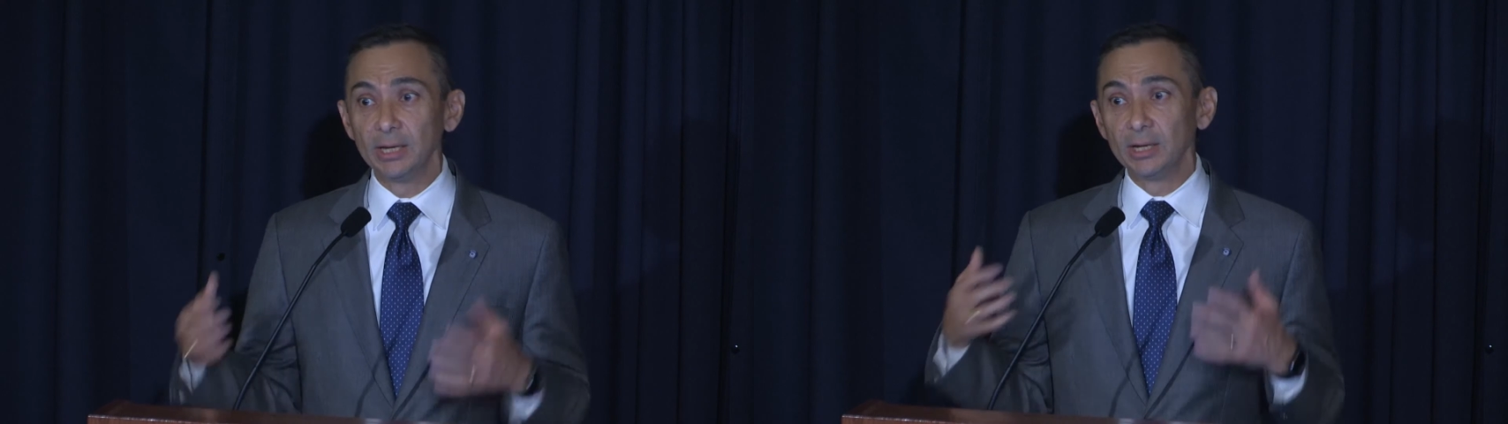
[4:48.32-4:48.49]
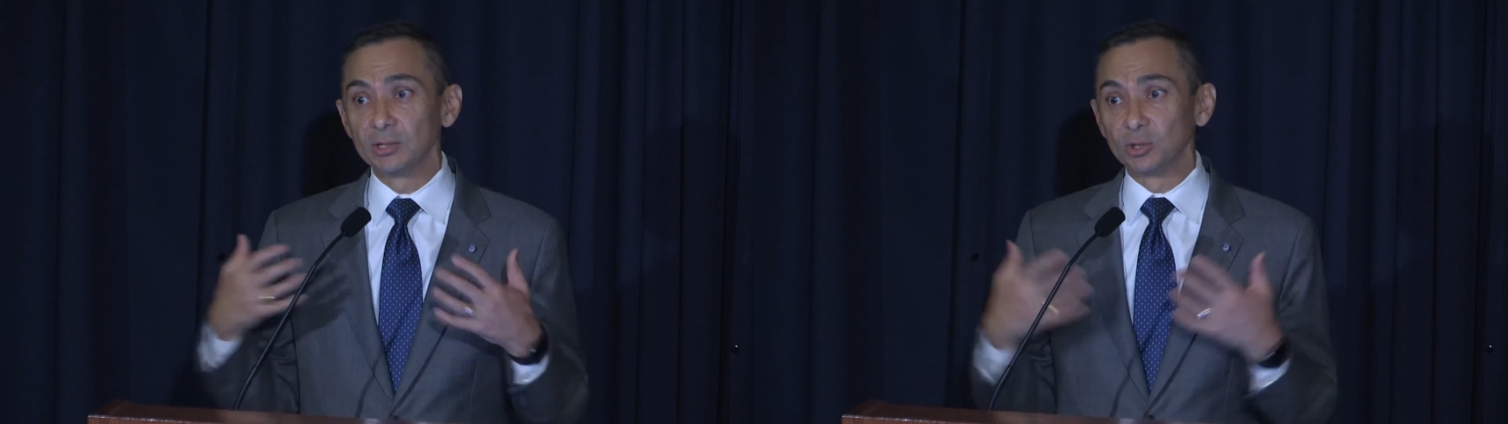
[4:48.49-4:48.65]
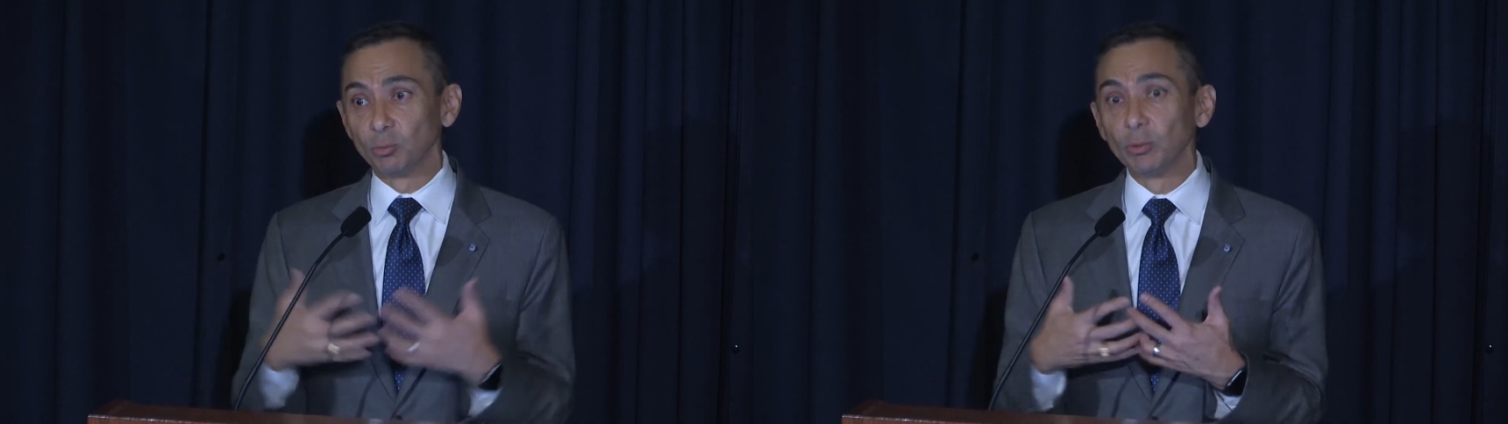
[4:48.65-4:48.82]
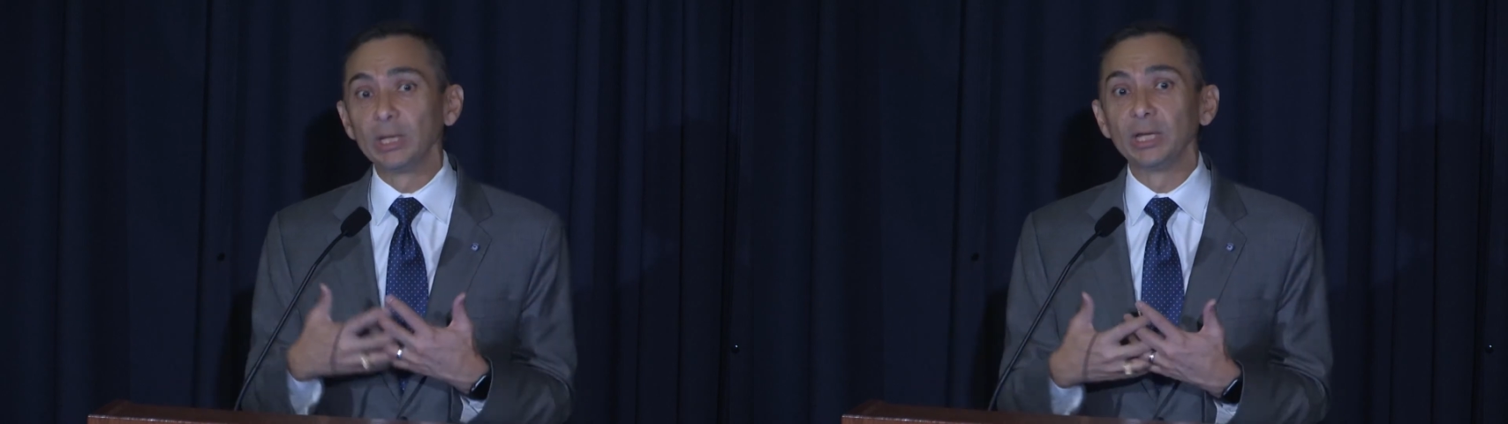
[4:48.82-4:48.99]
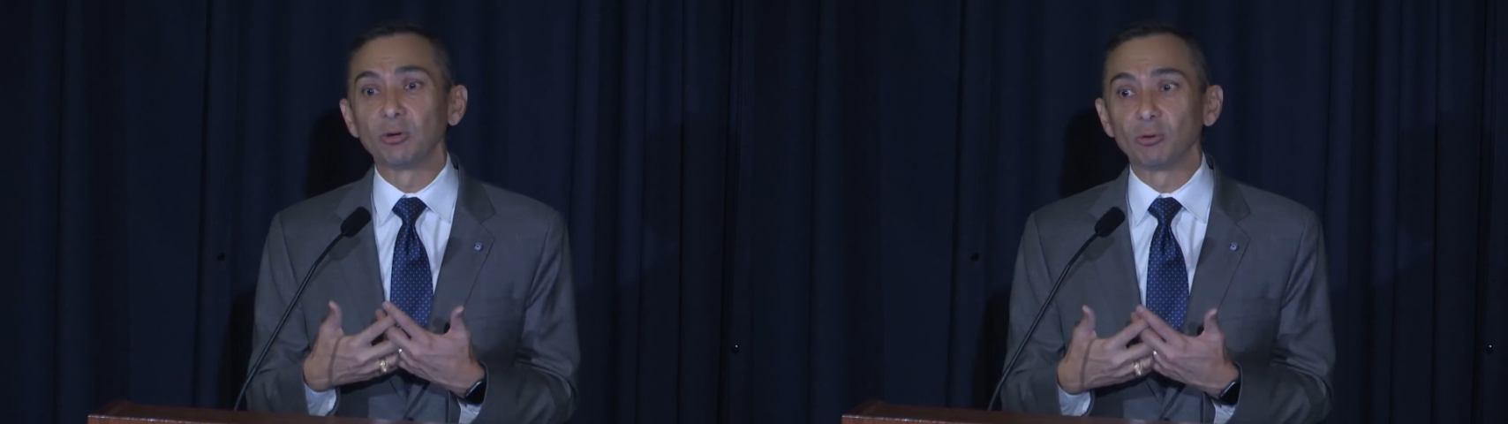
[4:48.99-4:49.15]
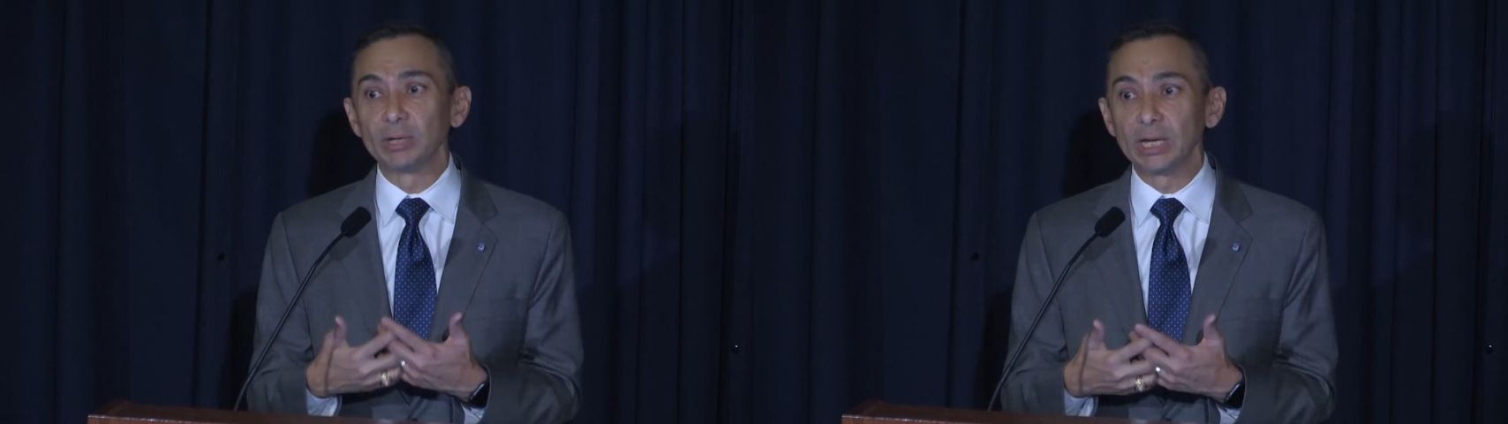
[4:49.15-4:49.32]
to really
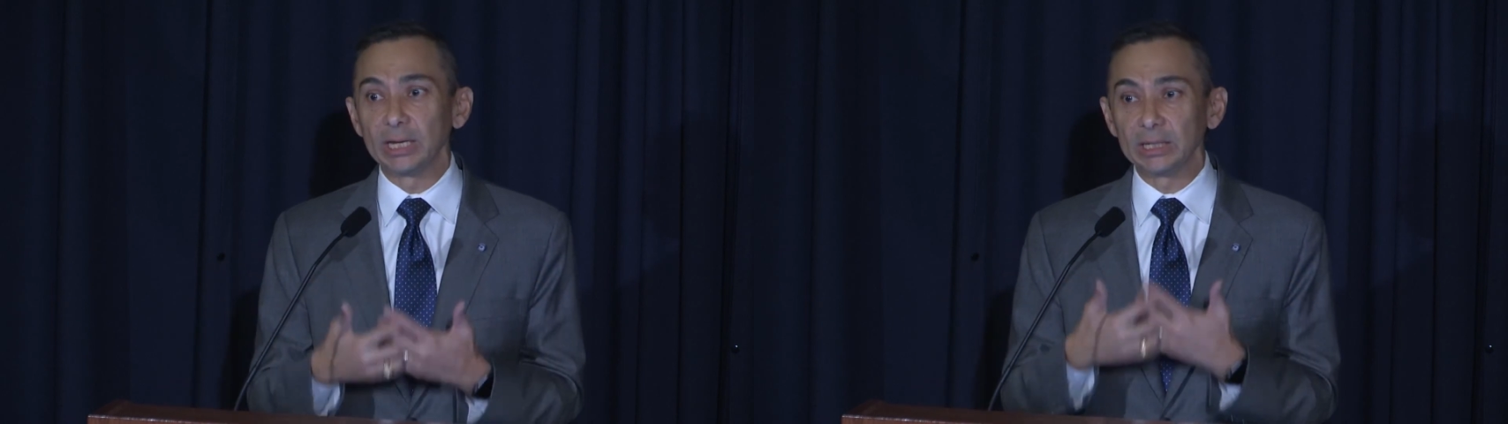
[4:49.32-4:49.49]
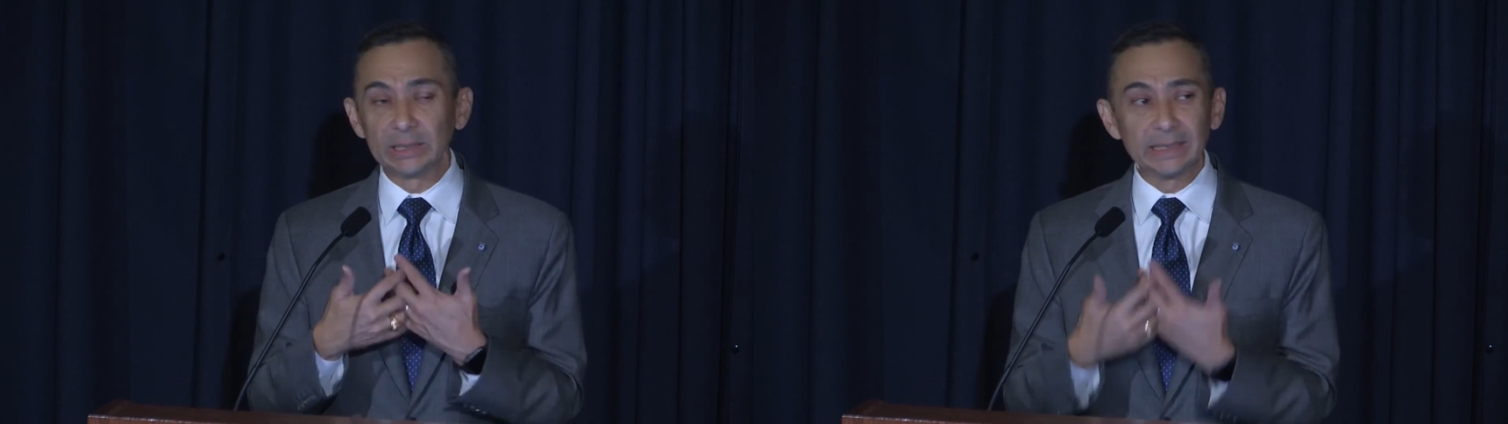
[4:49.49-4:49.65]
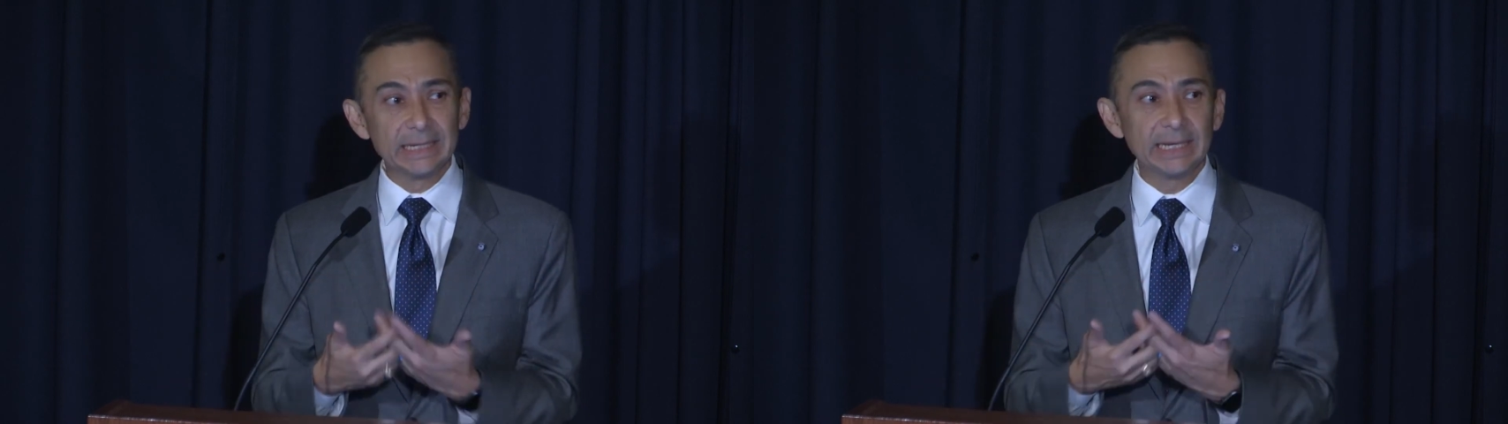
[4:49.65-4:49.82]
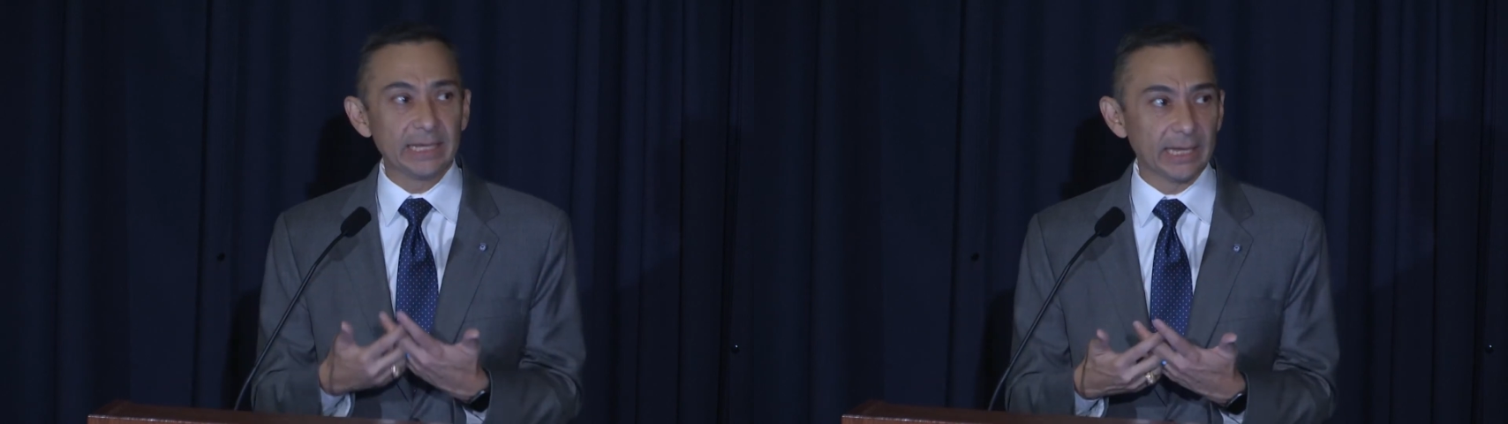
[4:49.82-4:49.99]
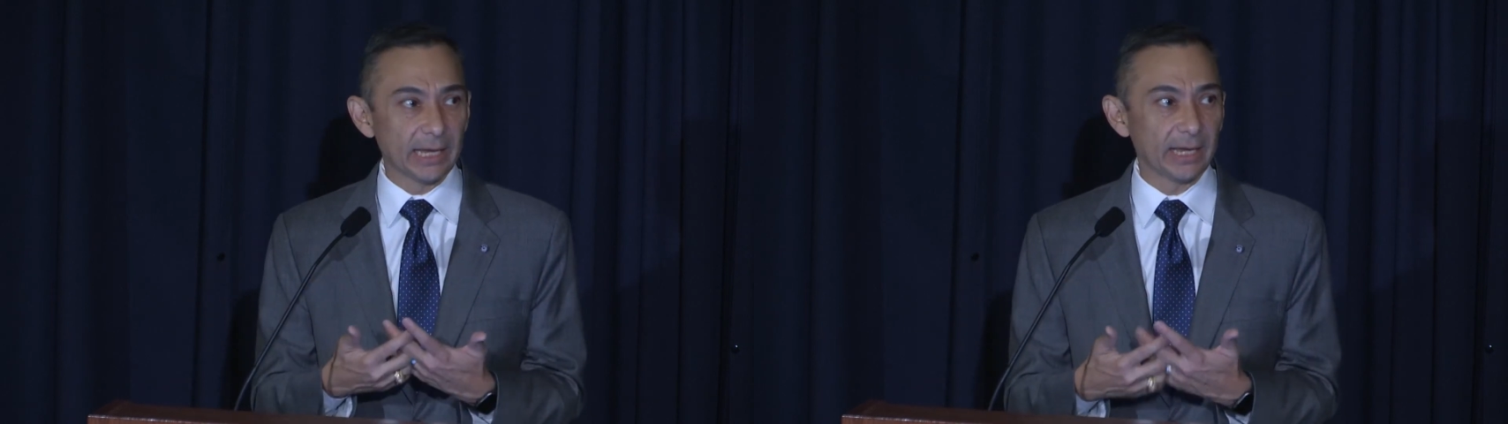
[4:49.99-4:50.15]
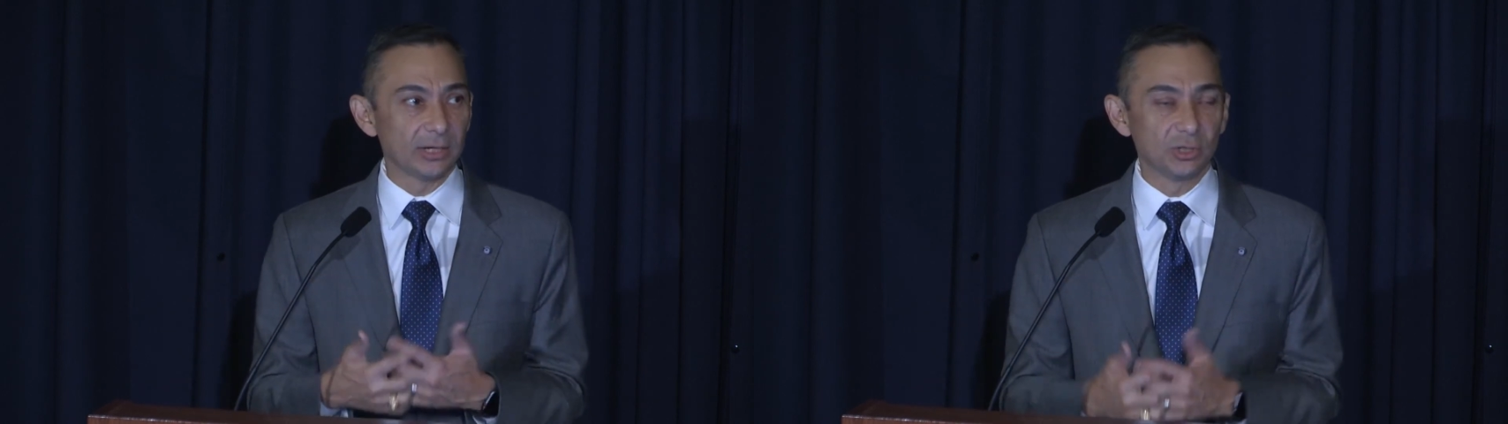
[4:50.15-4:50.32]
create
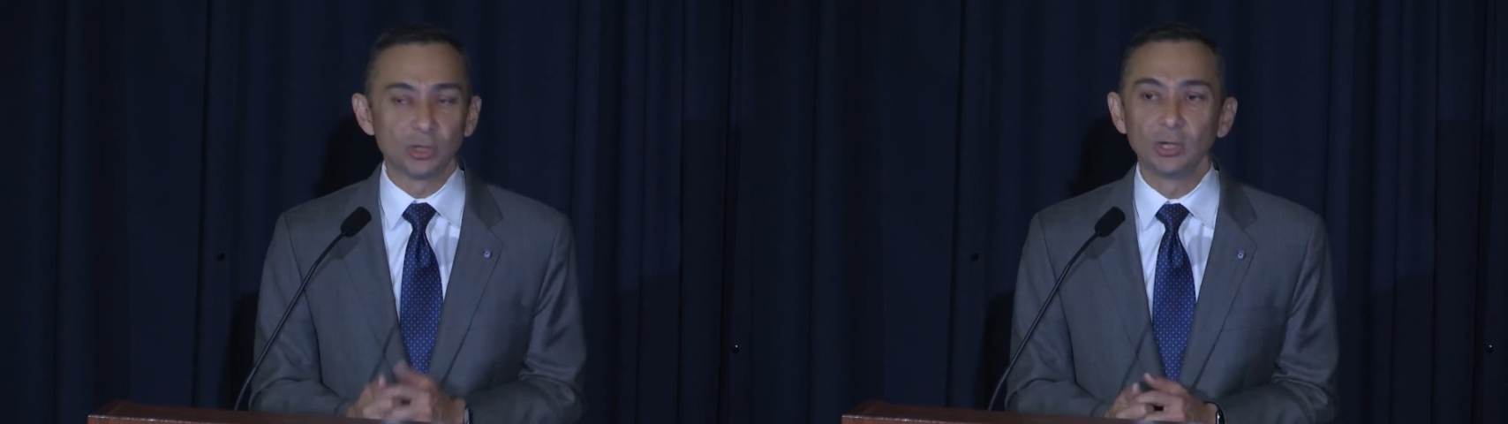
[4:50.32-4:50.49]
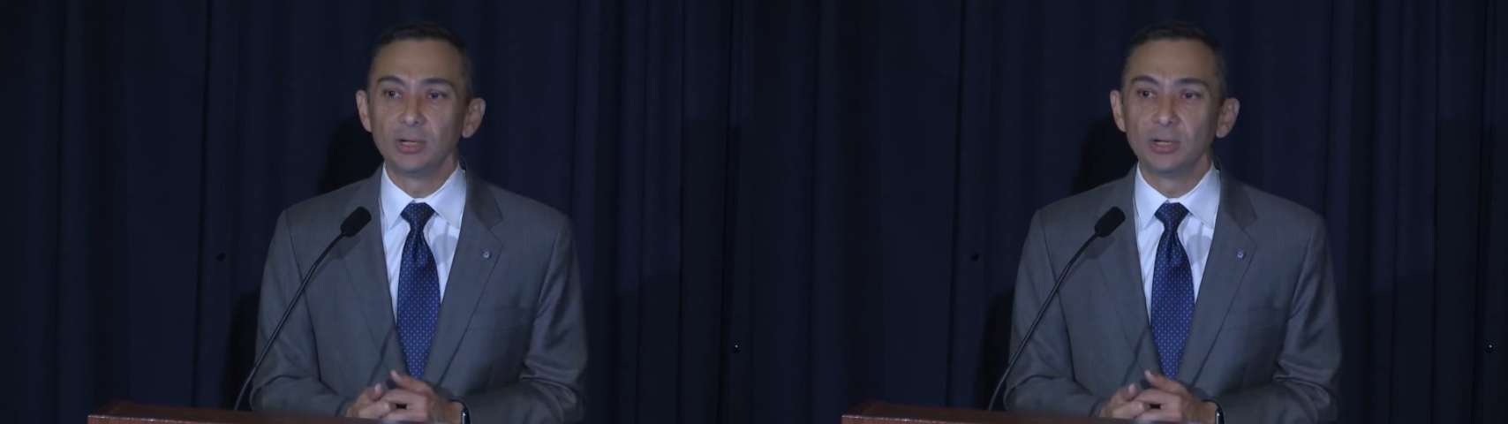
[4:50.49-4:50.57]
leading-edge